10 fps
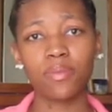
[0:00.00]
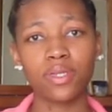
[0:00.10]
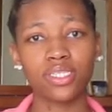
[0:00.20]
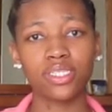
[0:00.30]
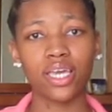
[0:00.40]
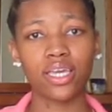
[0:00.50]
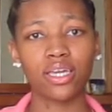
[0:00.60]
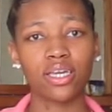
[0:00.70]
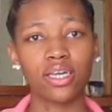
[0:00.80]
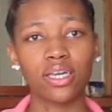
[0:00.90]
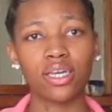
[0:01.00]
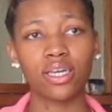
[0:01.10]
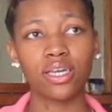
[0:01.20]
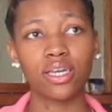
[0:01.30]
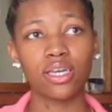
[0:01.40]
But it's like,
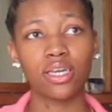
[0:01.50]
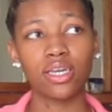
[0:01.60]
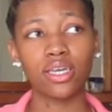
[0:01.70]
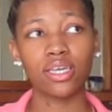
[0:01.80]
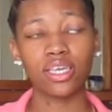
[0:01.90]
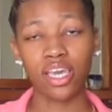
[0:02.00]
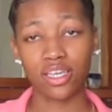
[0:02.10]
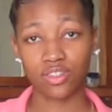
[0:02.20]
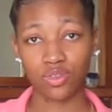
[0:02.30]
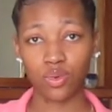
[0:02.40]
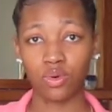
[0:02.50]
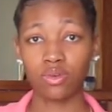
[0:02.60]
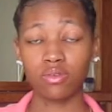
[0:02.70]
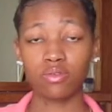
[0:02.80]
he has school,